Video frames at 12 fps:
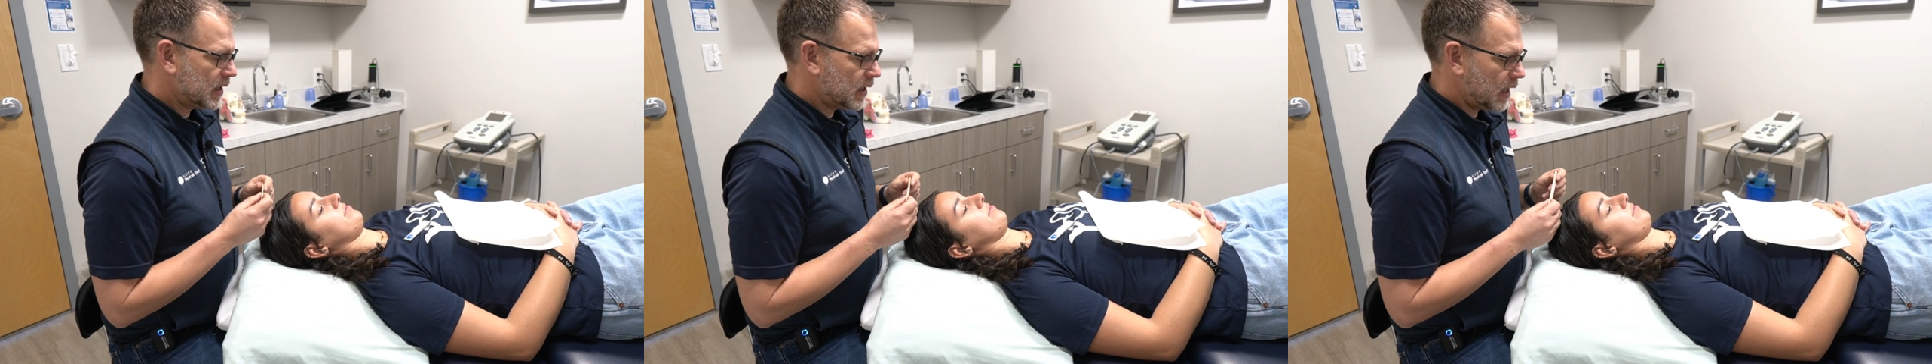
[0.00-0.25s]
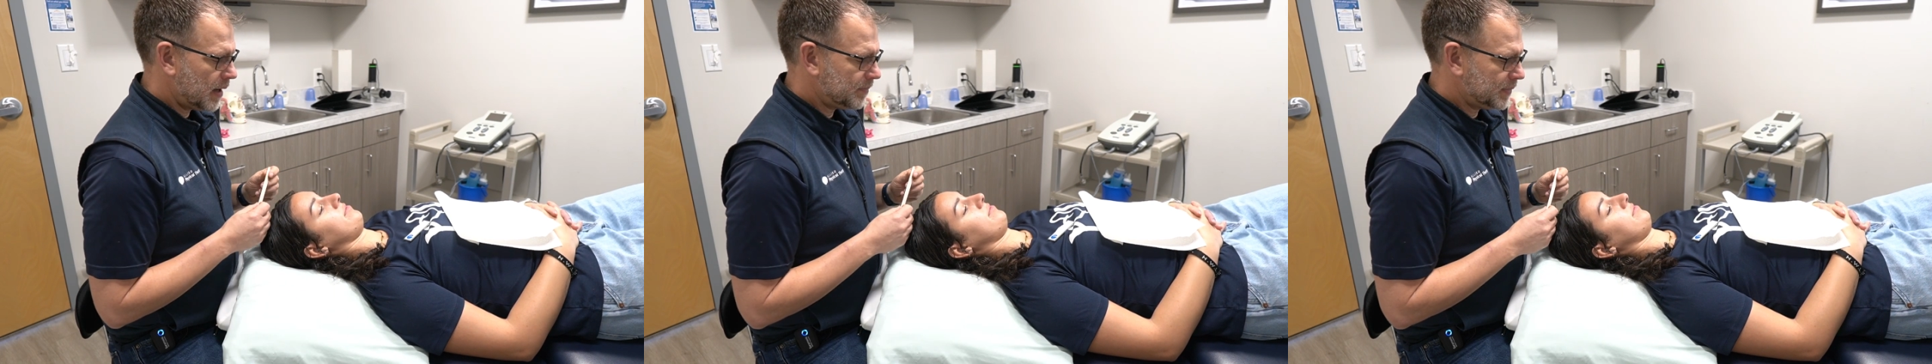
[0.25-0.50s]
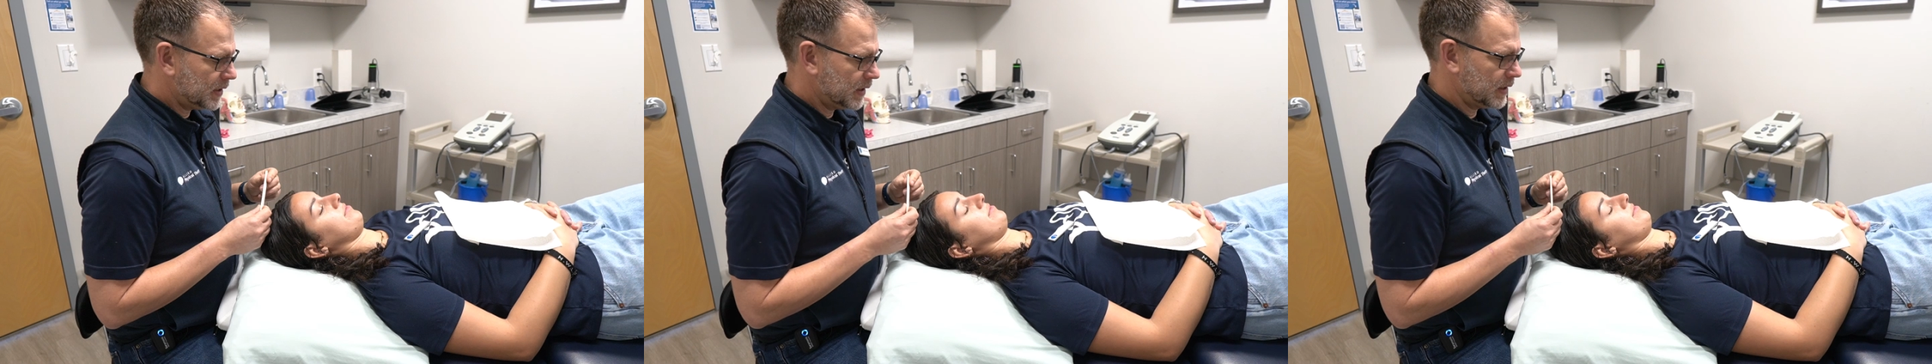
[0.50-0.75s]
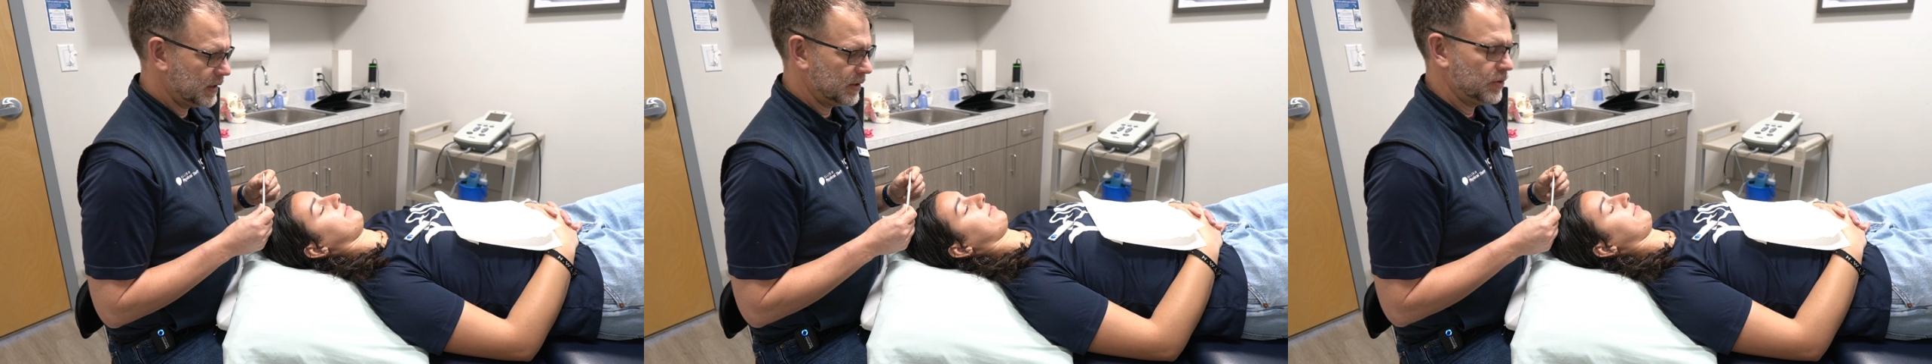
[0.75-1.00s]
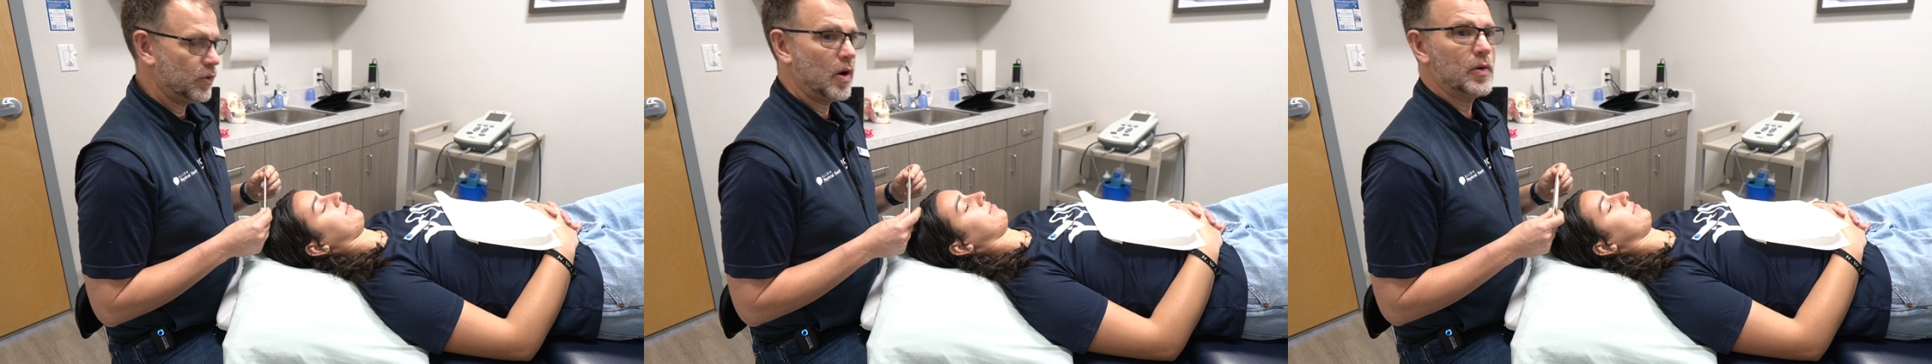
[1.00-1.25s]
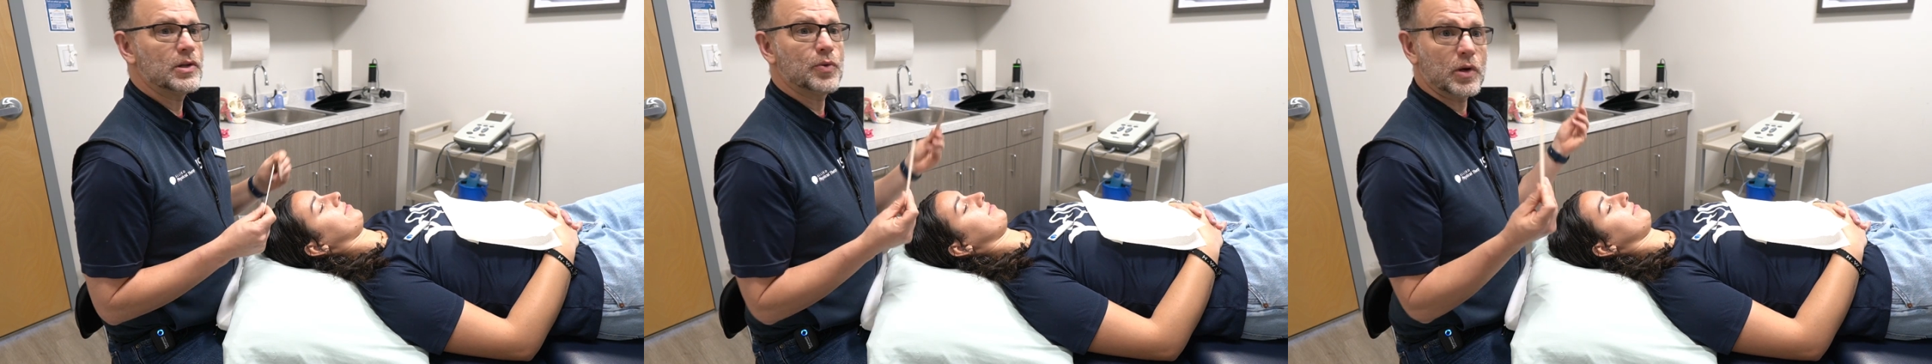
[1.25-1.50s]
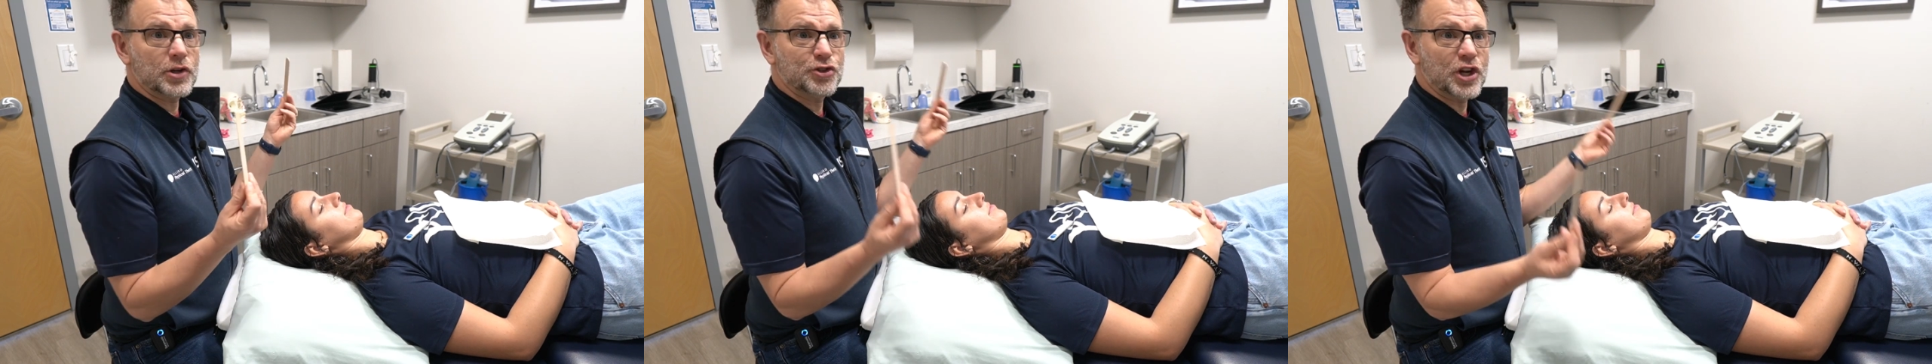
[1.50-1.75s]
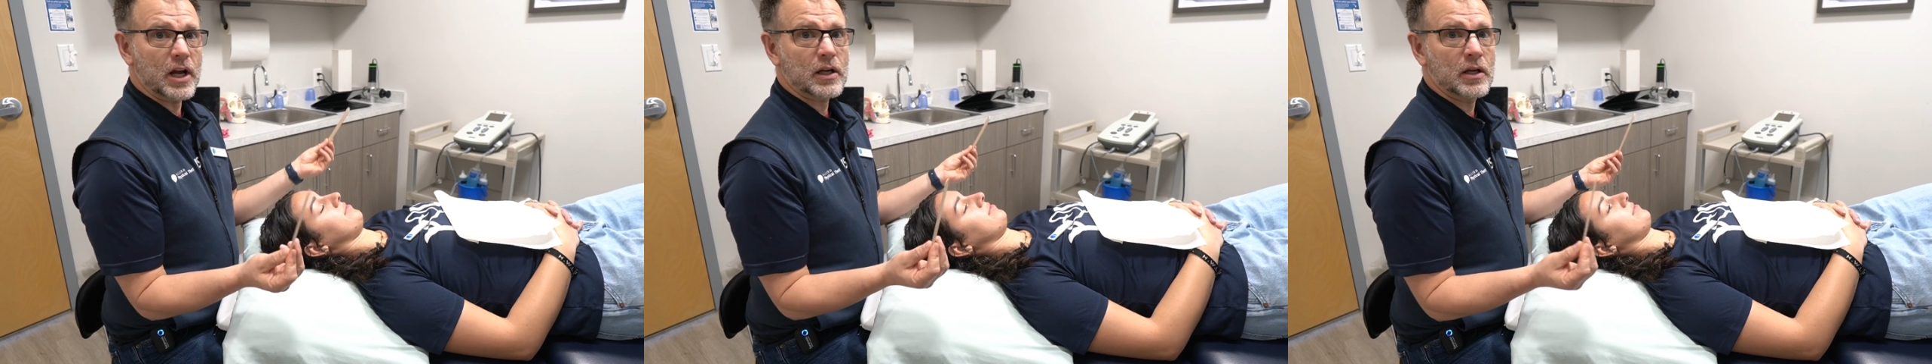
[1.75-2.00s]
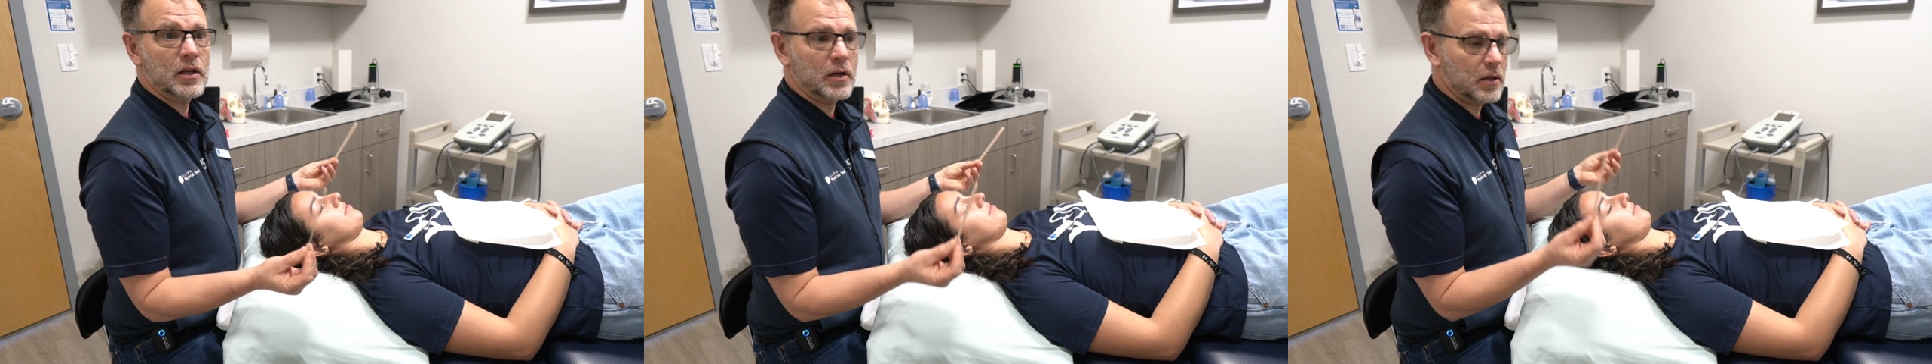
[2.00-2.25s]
it up, you always want to check,